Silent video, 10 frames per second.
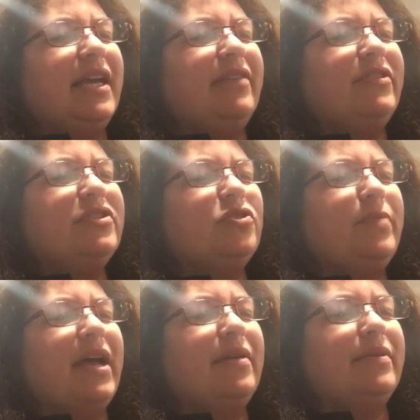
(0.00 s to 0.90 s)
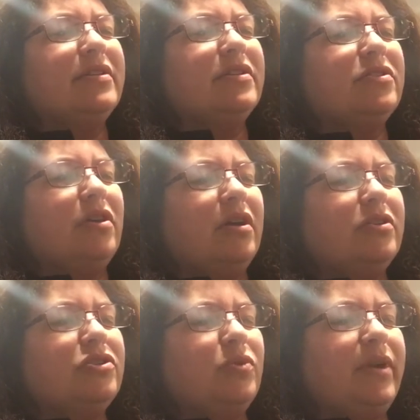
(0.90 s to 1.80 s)
If the Zoom app is
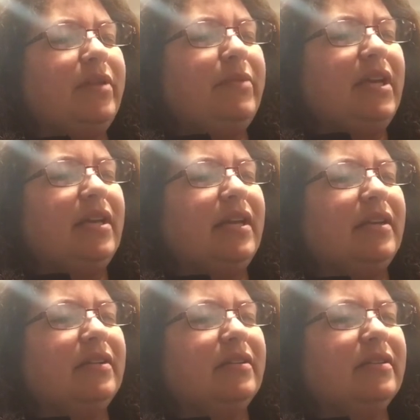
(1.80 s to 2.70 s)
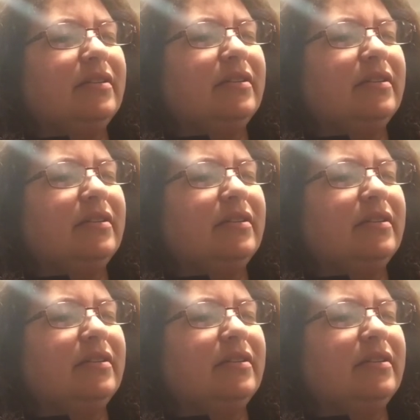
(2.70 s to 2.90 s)
installed, join meeting.